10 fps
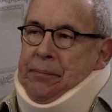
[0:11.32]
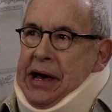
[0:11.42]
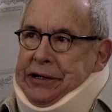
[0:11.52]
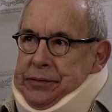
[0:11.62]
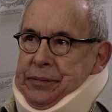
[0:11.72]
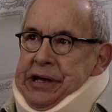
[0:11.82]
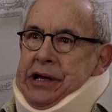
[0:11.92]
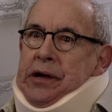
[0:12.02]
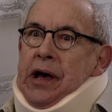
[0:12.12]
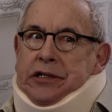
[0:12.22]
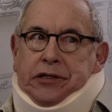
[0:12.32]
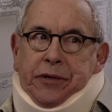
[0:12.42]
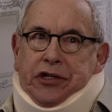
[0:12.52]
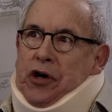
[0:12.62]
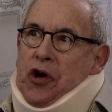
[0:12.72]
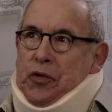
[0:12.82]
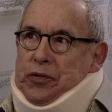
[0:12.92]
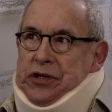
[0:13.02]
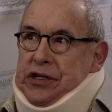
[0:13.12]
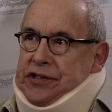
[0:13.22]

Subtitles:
Madam here asked me to hold her